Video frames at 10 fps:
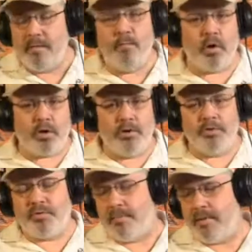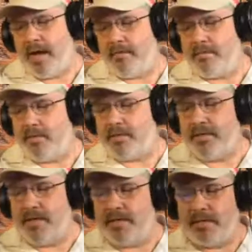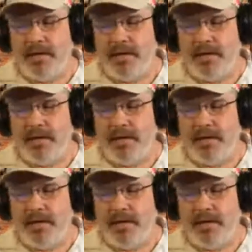Book your trip now for the season.